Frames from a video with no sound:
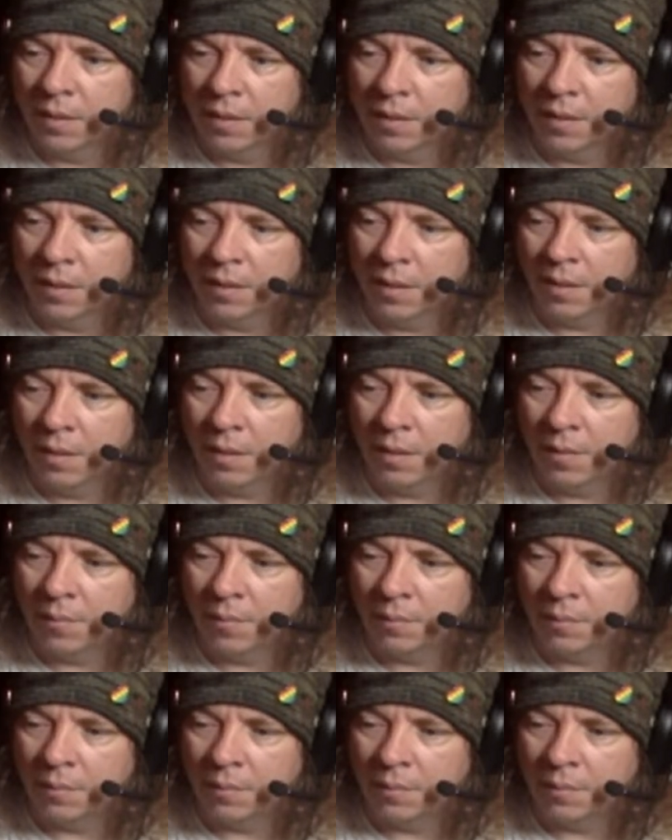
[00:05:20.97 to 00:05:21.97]
um
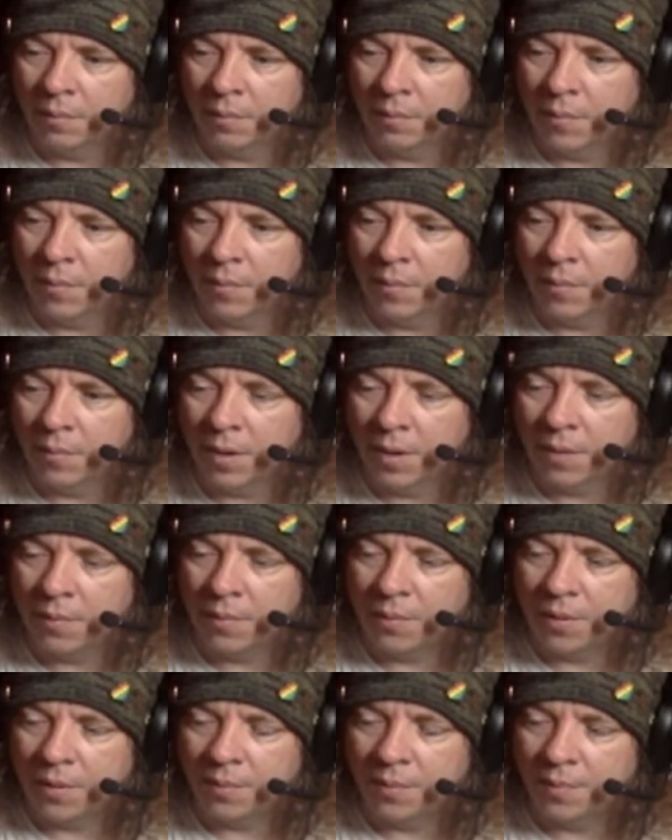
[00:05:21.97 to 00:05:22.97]
when I went
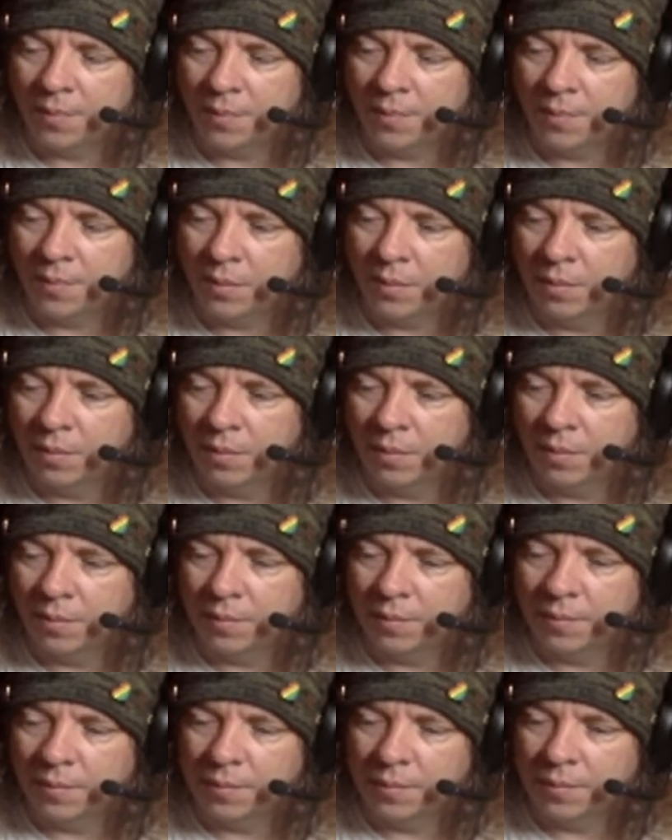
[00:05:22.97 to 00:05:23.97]
to
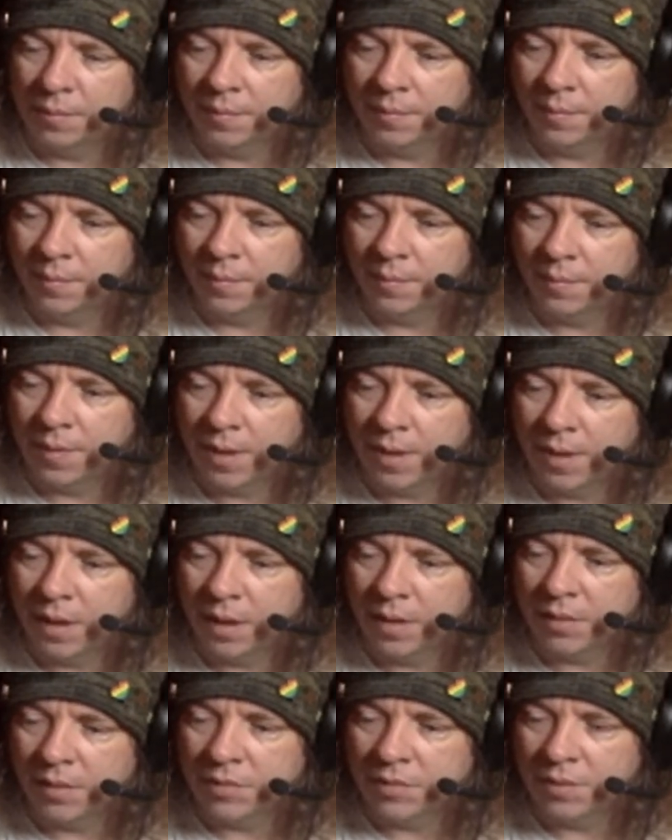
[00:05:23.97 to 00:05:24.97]
pay,
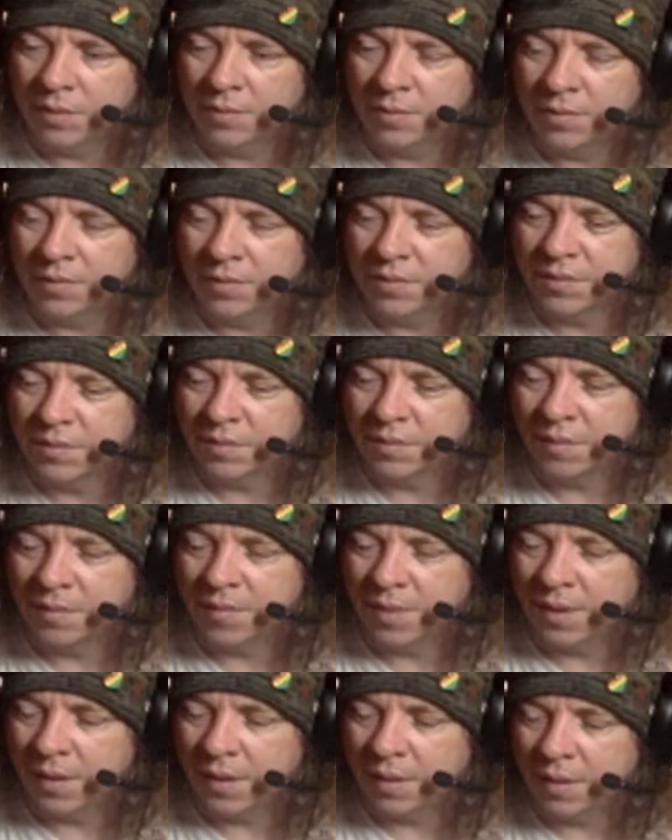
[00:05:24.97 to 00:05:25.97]
it was the woman
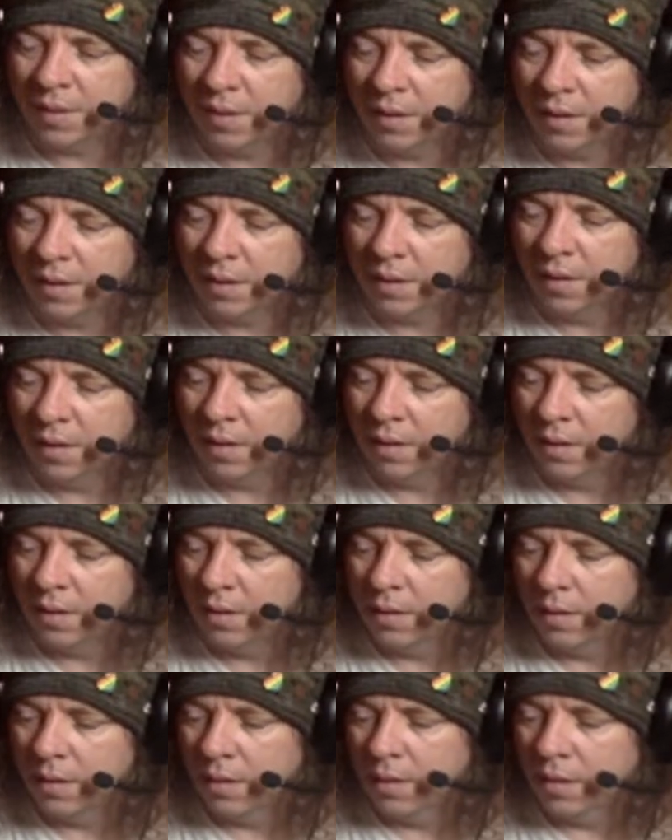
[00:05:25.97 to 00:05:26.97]
that
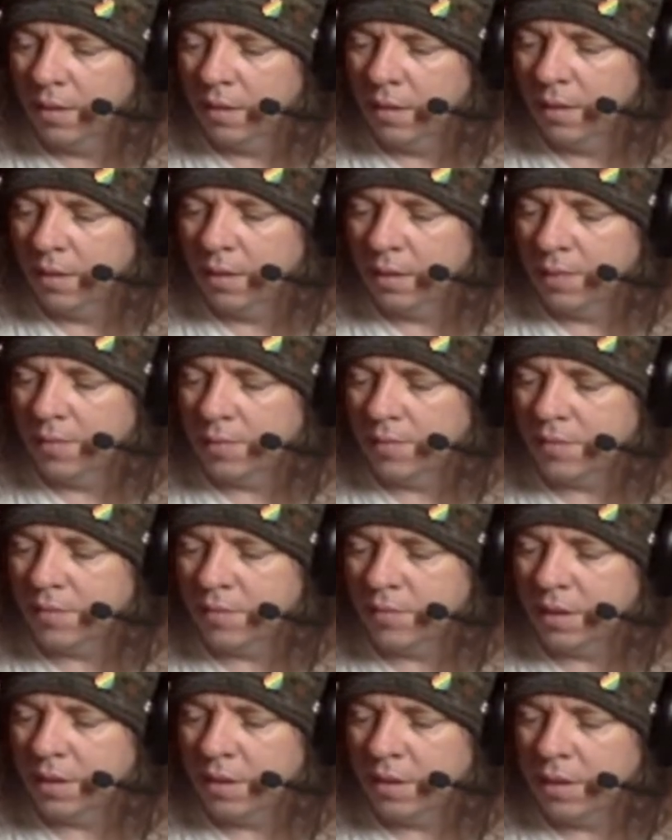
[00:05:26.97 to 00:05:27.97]
the person that
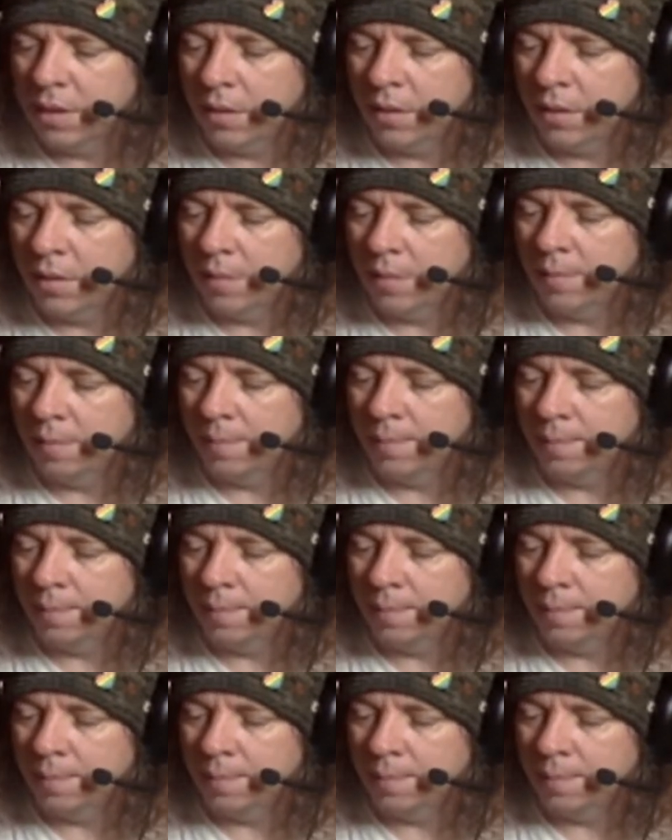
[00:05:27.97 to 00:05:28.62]
I um